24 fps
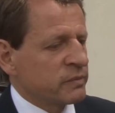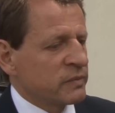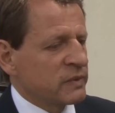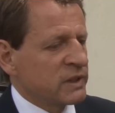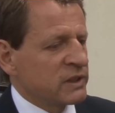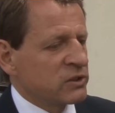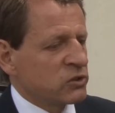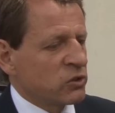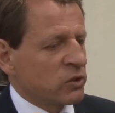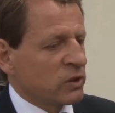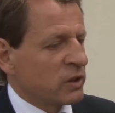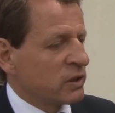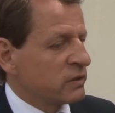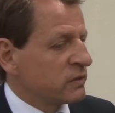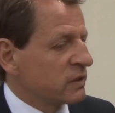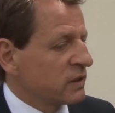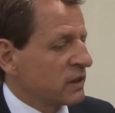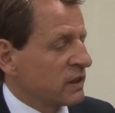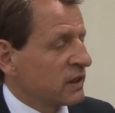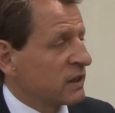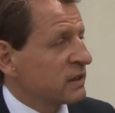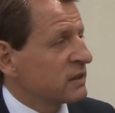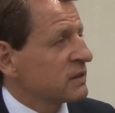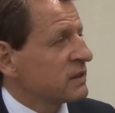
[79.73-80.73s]
He's got over
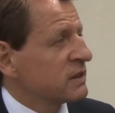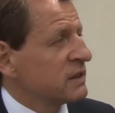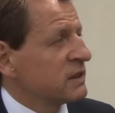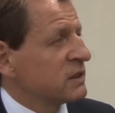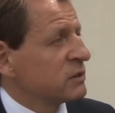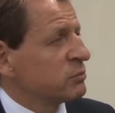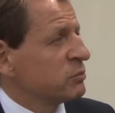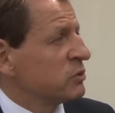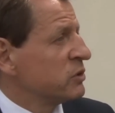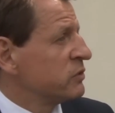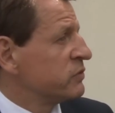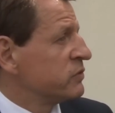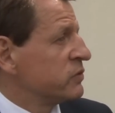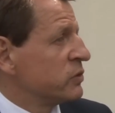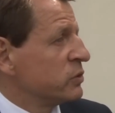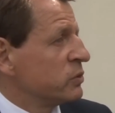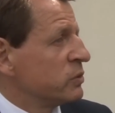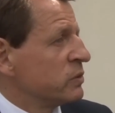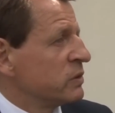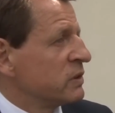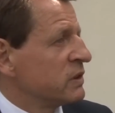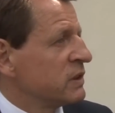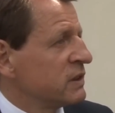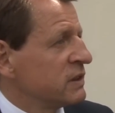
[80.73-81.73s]
that, he's moved
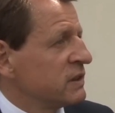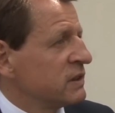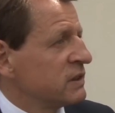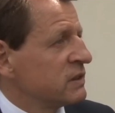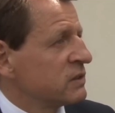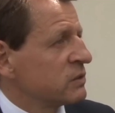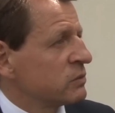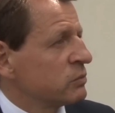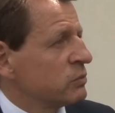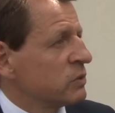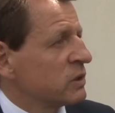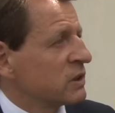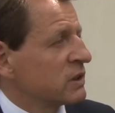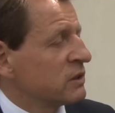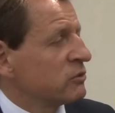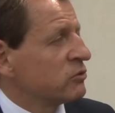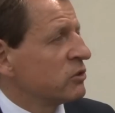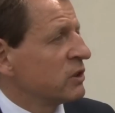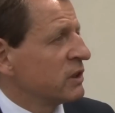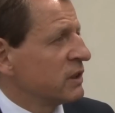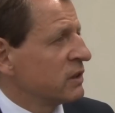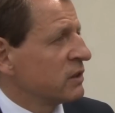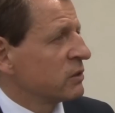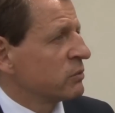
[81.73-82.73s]
forward, he's working
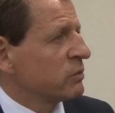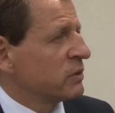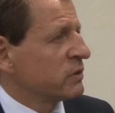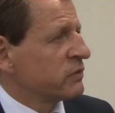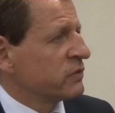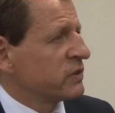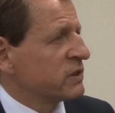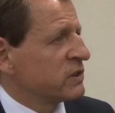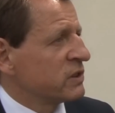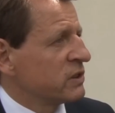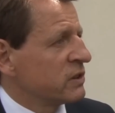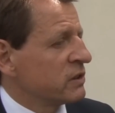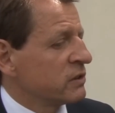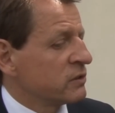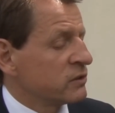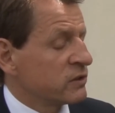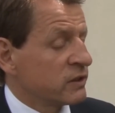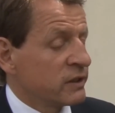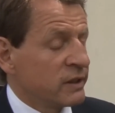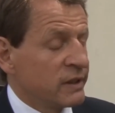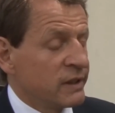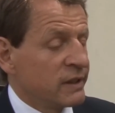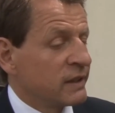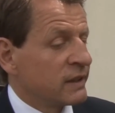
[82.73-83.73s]
really hard with the
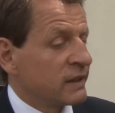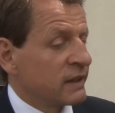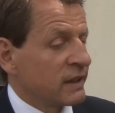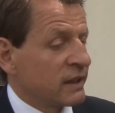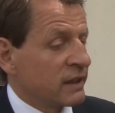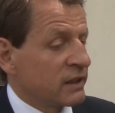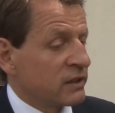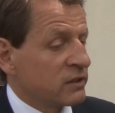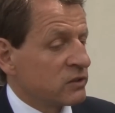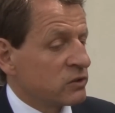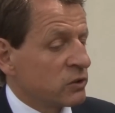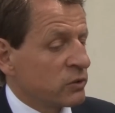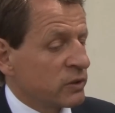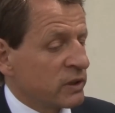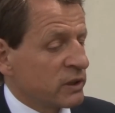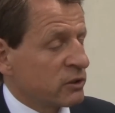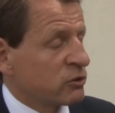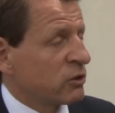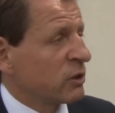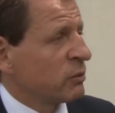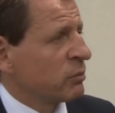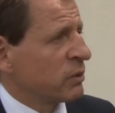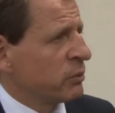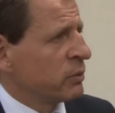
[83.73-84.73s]
physios and doing
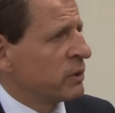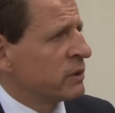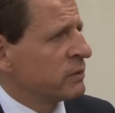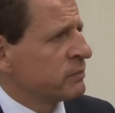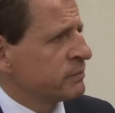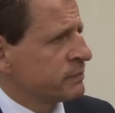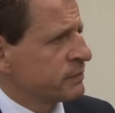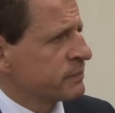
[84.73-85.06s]
incredibly well.